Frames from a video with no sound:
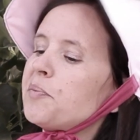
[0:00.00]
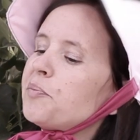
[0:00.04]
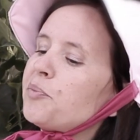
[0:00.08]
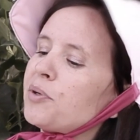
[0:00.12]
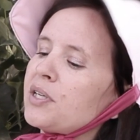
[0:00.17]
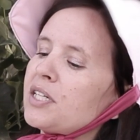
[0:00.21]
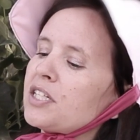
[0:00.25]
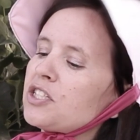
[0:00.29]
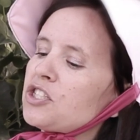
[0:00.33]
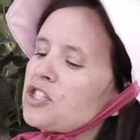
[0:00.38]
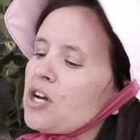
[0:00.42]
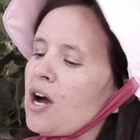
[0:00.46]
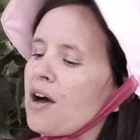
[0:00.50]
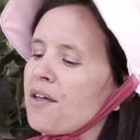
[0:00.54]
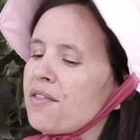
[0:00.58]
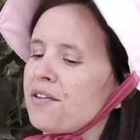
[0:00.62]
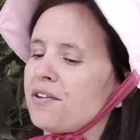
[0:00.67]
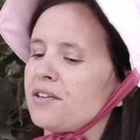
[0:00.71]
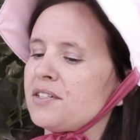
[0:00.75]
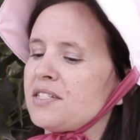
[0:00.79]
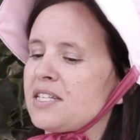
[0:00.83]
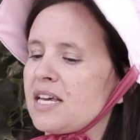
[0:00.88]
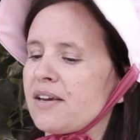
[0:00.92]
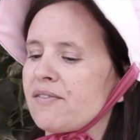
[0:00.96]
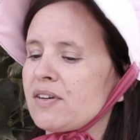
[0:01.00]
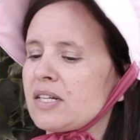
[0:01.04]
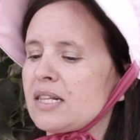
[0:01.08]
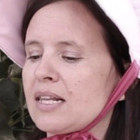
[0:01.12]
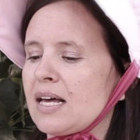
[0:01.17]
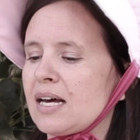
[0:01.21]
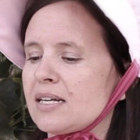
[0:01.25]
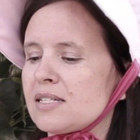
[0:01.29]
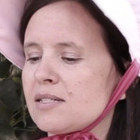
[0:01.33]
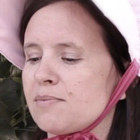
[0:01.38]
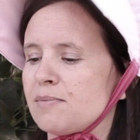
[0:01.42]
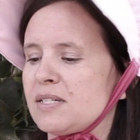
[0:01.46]
British author David
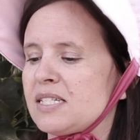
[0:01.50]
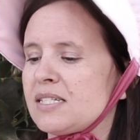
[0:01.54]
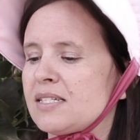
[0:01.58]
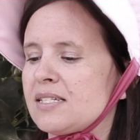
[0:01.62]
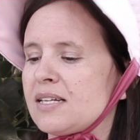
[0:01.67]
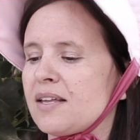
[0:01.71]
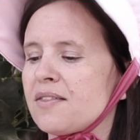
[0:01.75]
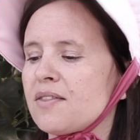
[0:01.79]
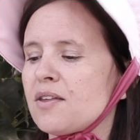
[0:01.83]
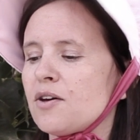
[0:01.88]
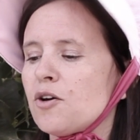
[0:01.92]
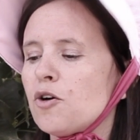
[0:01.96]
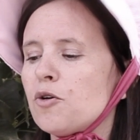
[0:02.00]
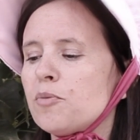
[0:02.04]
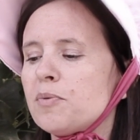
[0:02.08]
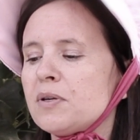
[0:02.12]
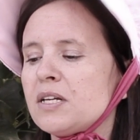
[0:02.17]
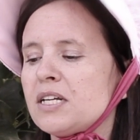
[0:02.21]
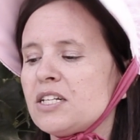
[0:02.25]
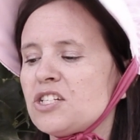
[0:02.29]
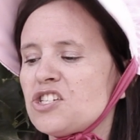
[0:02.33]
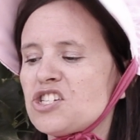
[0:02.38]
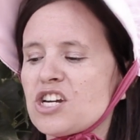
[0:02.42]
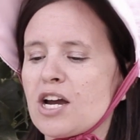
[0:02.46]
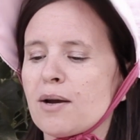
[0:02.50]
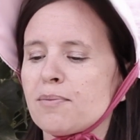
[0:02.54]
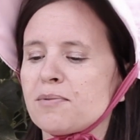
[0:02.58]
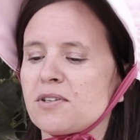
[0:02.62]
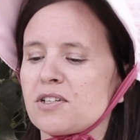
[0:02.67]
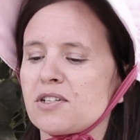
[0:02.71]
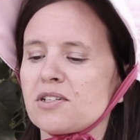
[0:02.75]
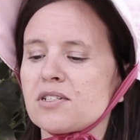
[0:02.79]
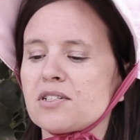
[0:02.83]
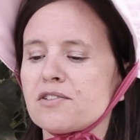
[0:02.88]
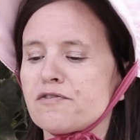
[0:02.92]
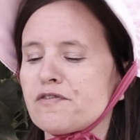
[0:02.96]
Lassman sent the opening
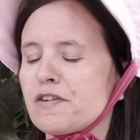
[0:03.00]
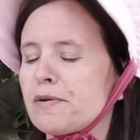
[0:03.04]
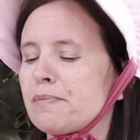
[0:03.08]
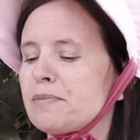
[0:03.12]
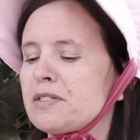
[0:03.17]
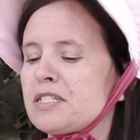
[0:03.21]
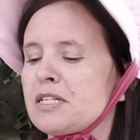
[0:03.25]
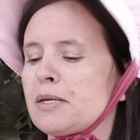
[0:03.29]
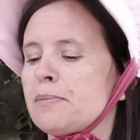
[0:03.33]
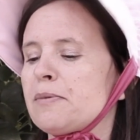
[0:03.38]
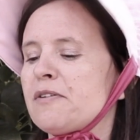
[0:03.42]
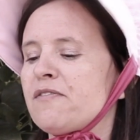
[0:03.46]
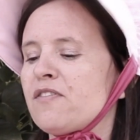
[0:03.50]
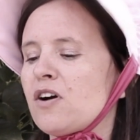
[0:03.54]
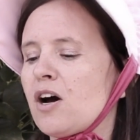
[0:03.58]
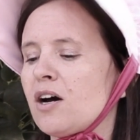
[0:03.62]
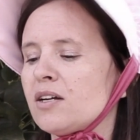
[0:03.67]
chapters from some of